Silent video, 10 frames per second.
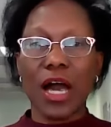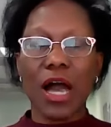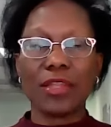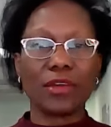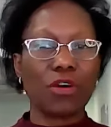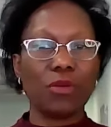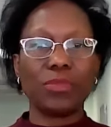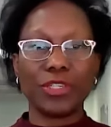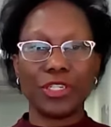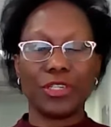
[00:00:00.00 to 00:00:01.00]
and
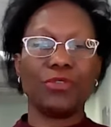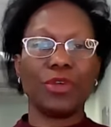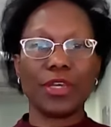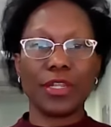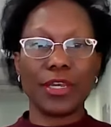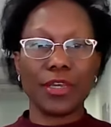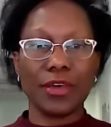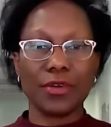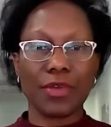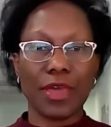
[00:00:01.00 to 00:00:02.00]
accomplish it quickly.
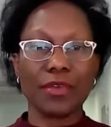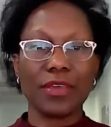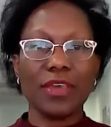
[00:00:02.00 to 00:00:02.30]
Okay.